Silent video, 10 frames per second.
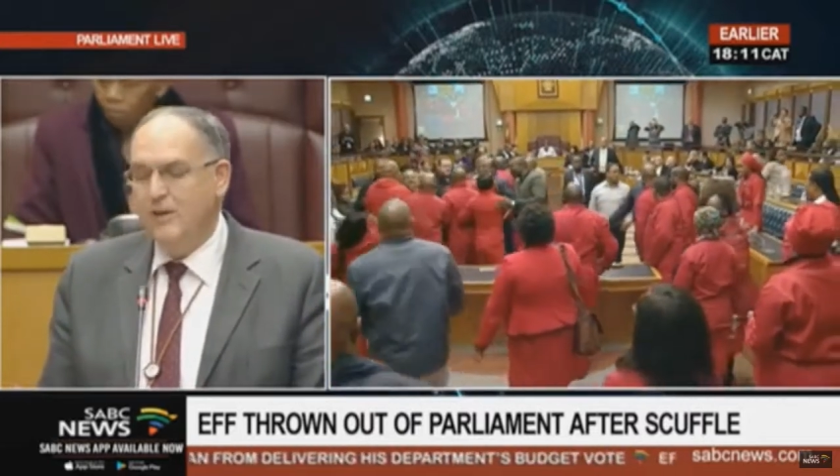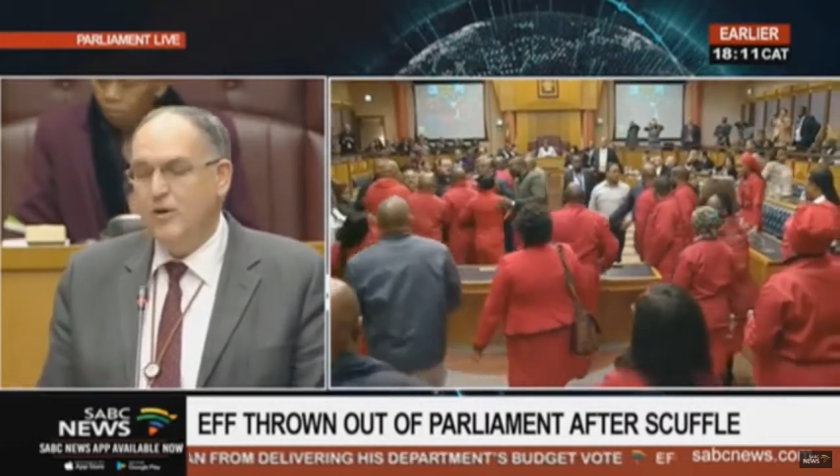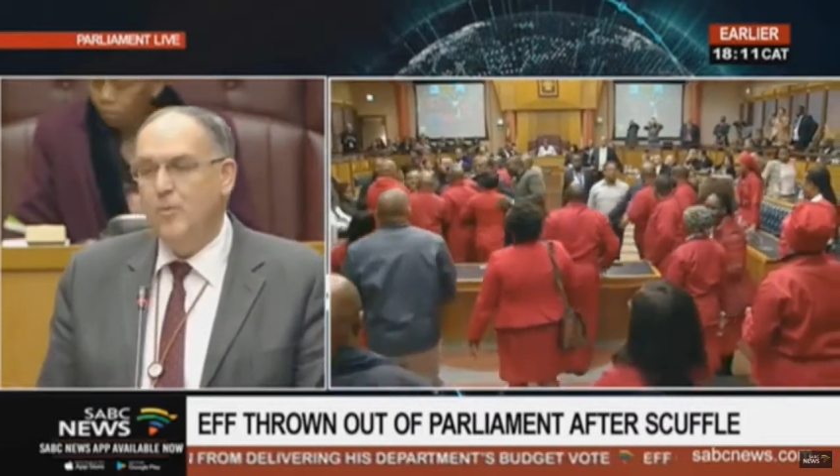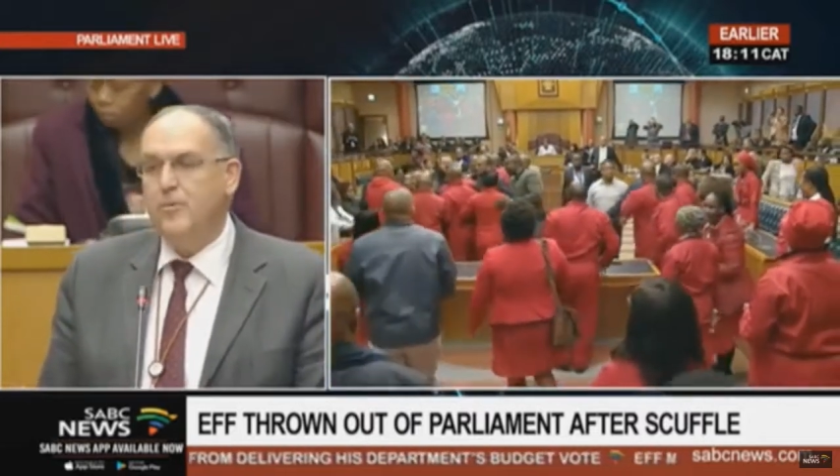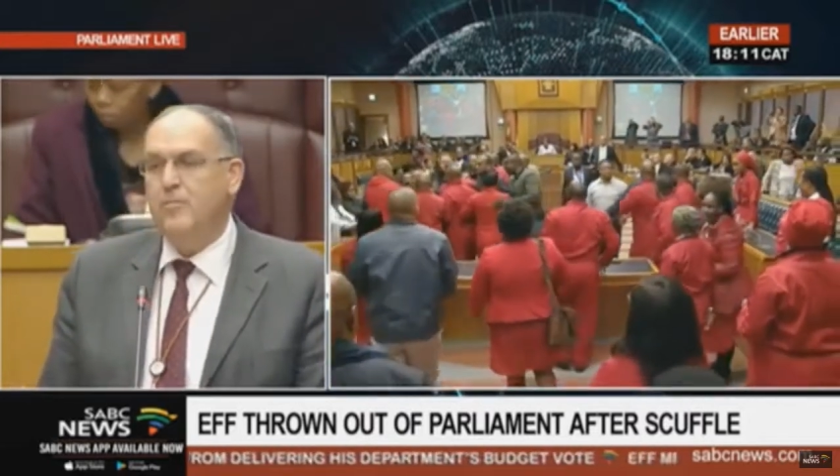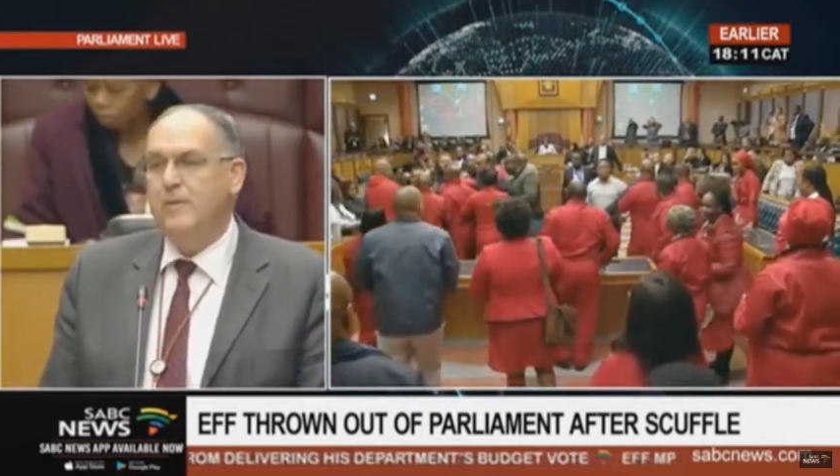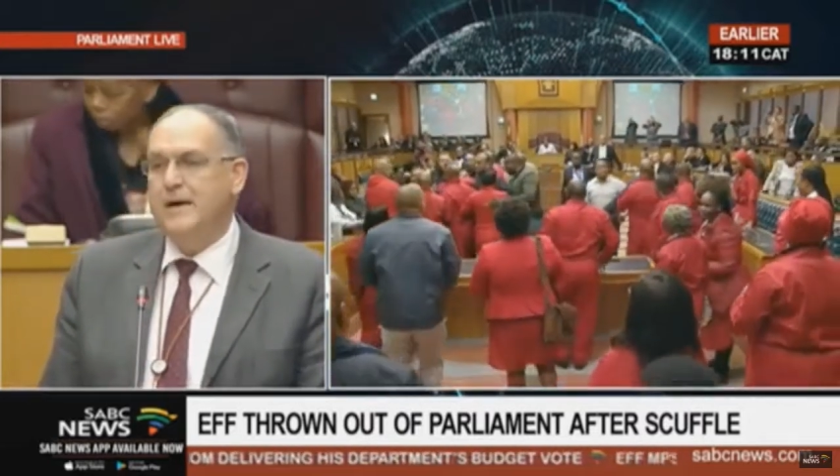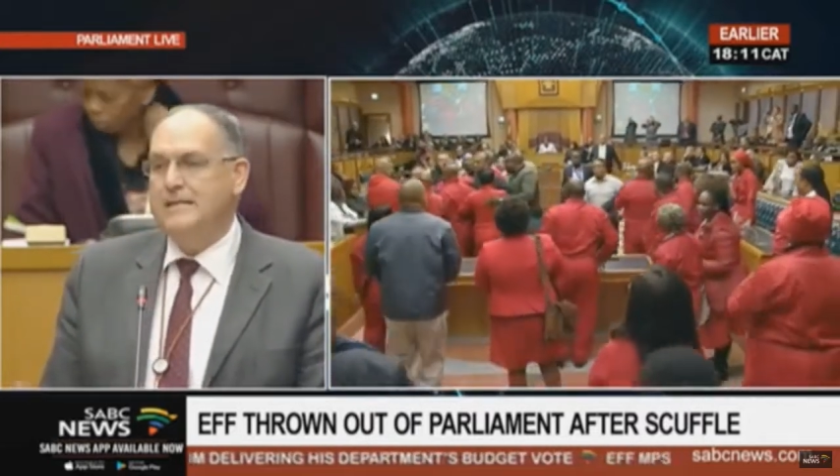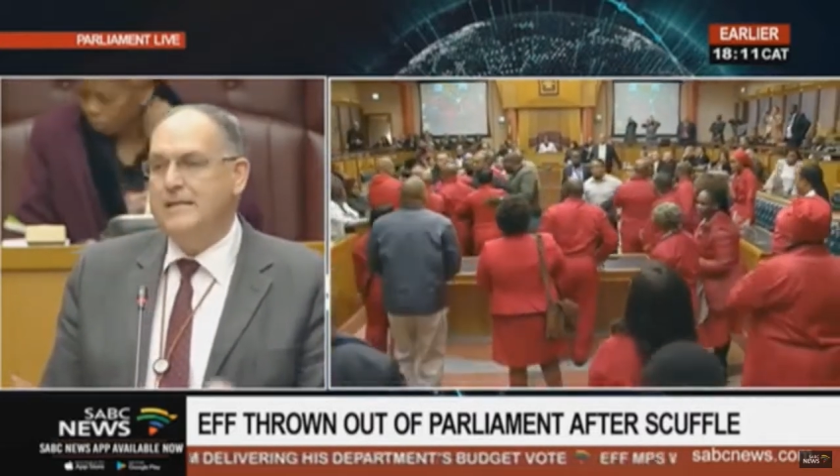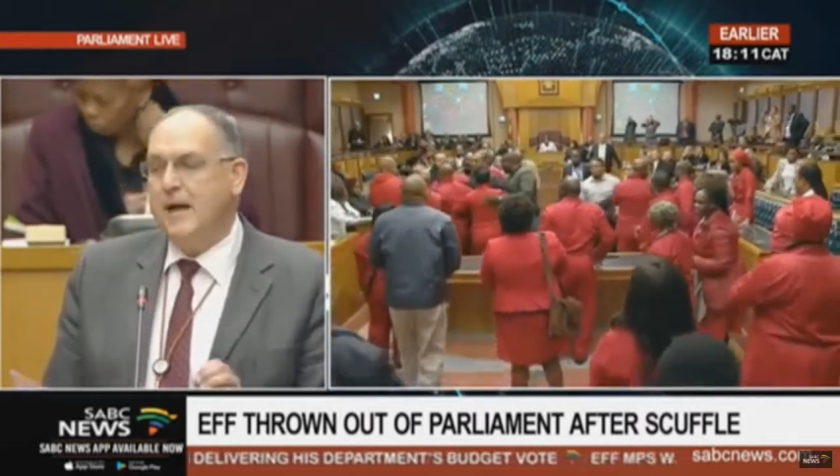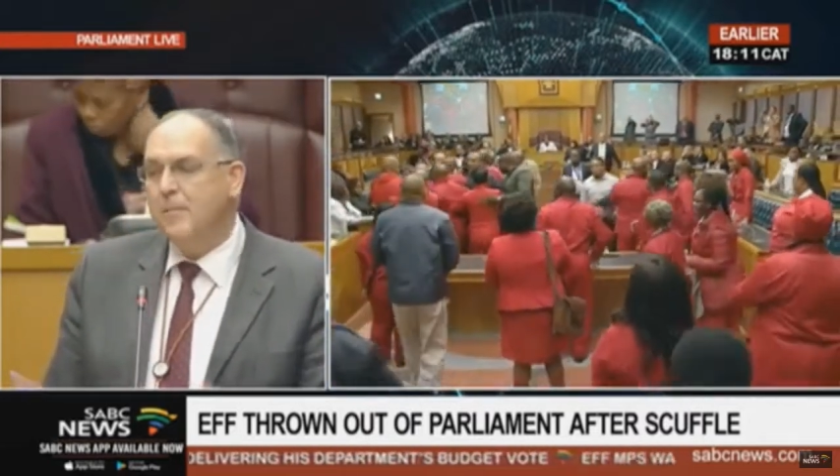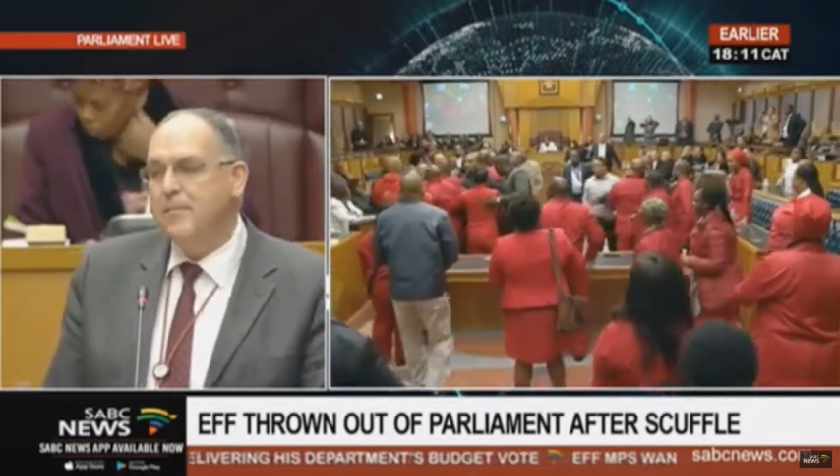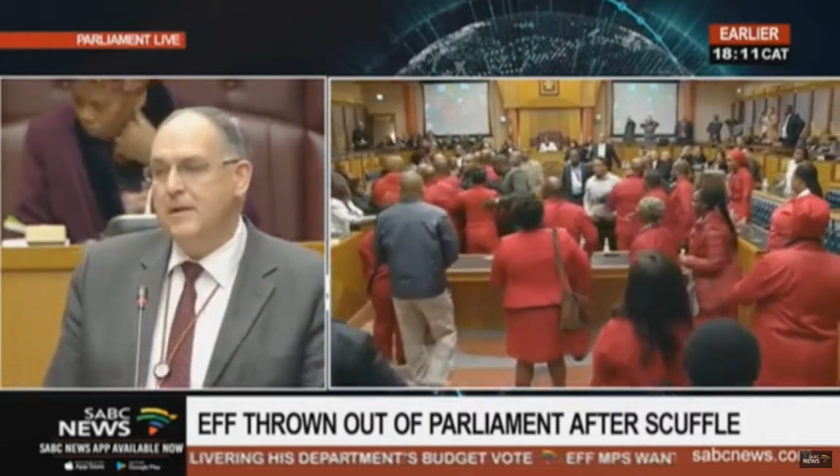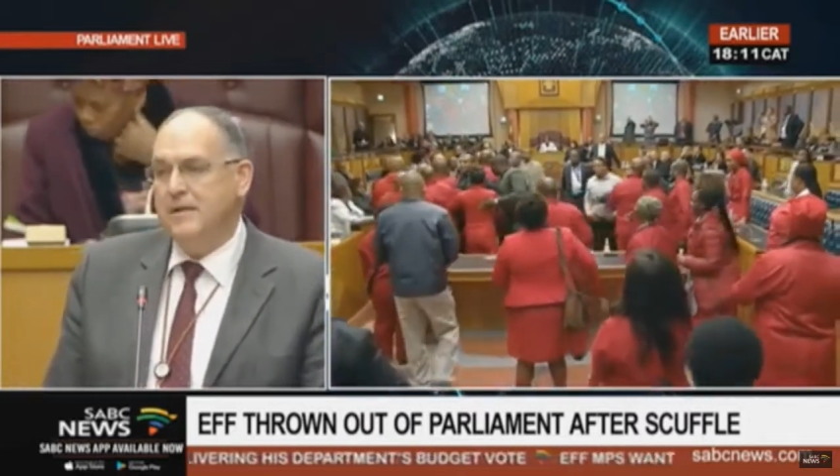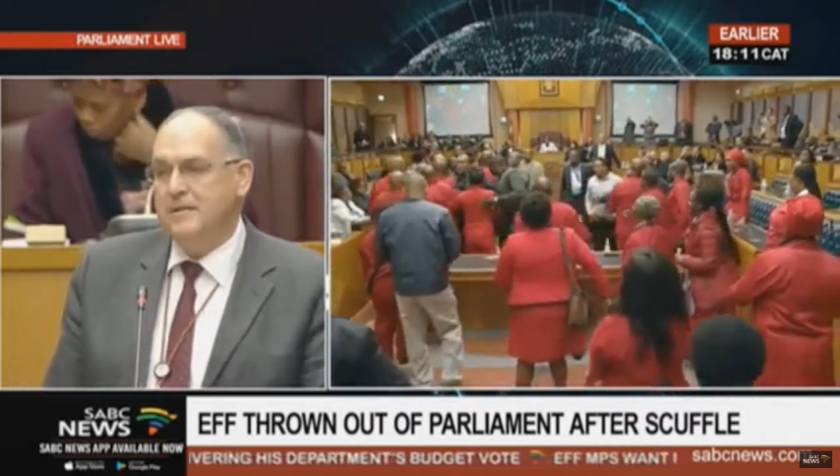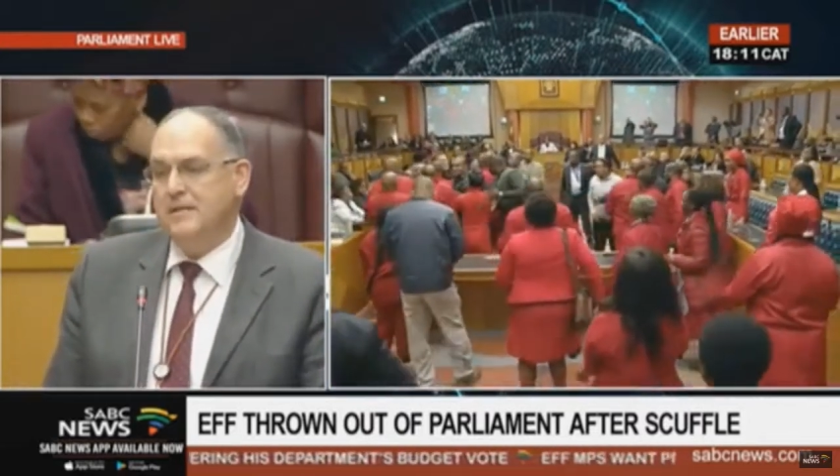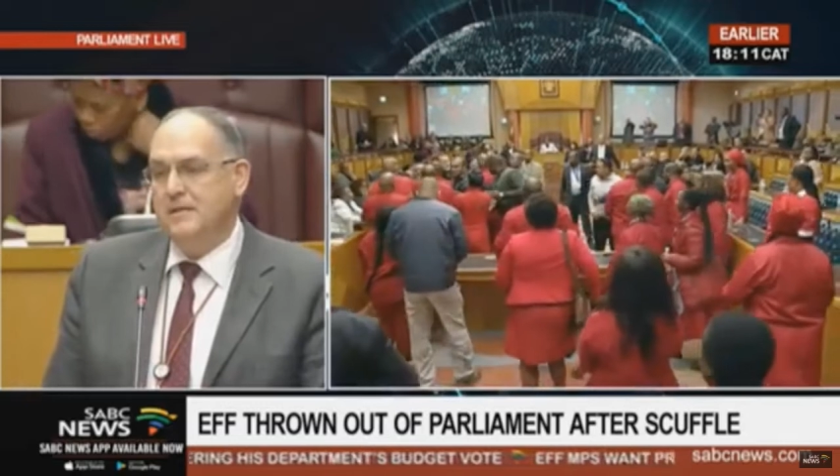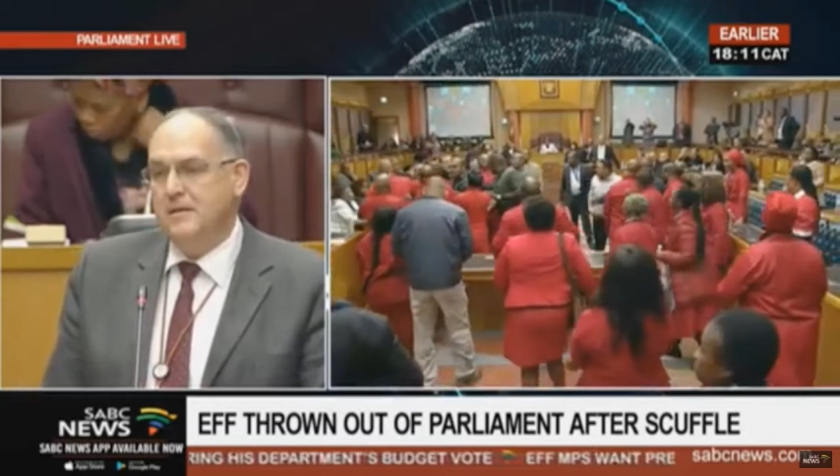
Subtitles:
compromised companies,